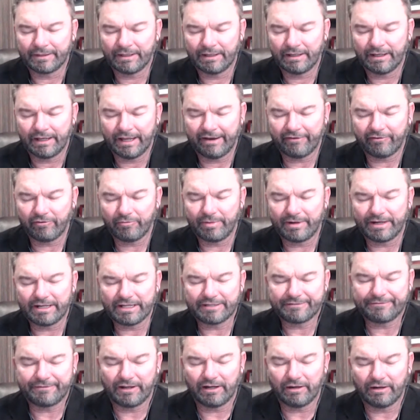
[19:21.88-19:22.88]

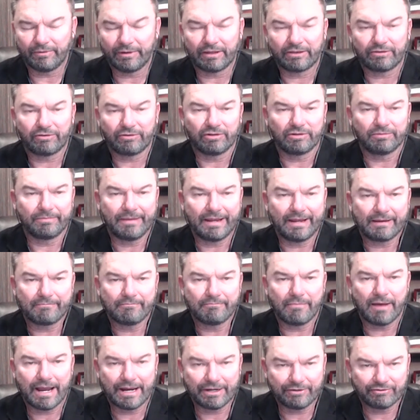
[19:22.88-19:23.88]
everybody's following through to make
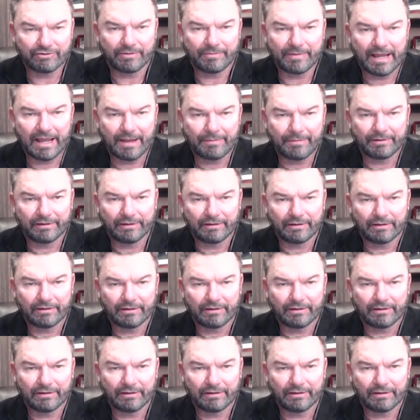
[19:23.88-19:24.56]
my dream happen.